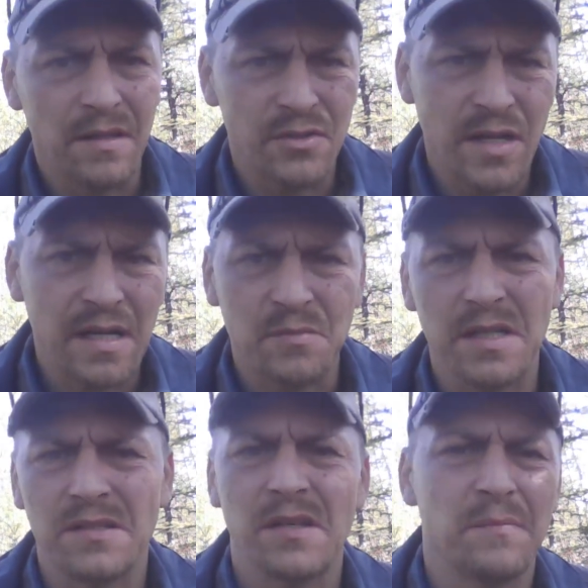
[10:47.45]
The track's
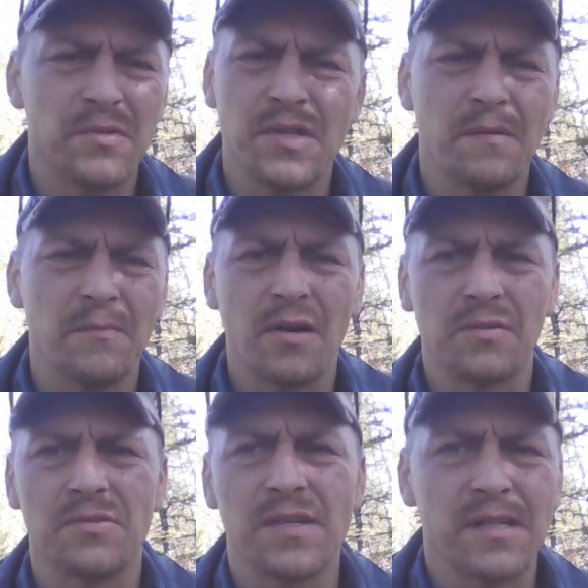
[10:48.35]
messed up or something along
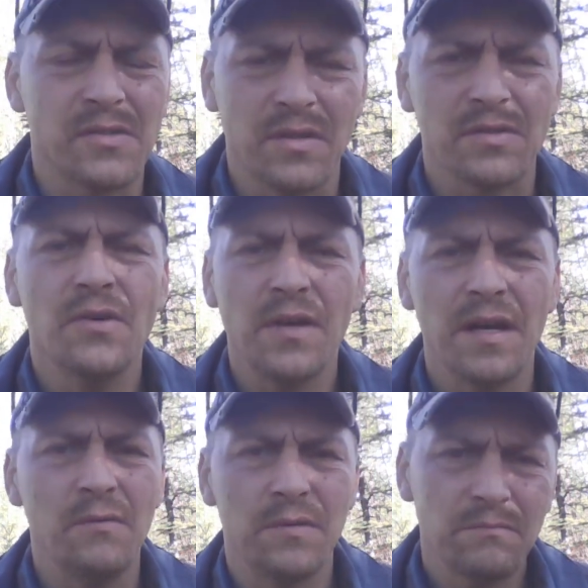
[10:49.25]
those lines." So he goes,
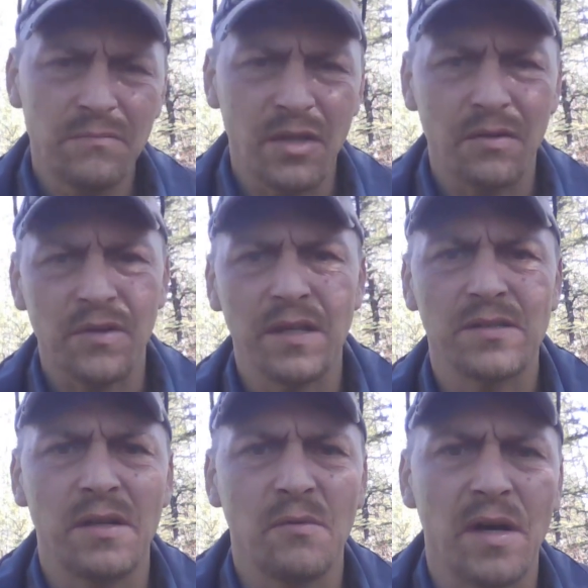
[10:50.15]
"Okay, well, you know, thanks
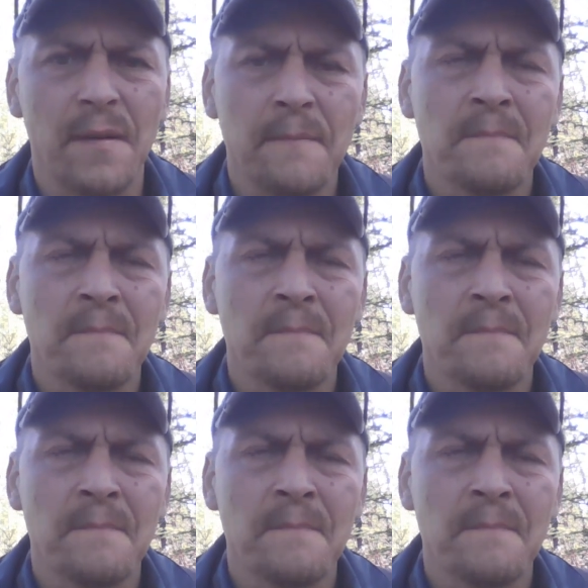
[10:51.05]
anyway."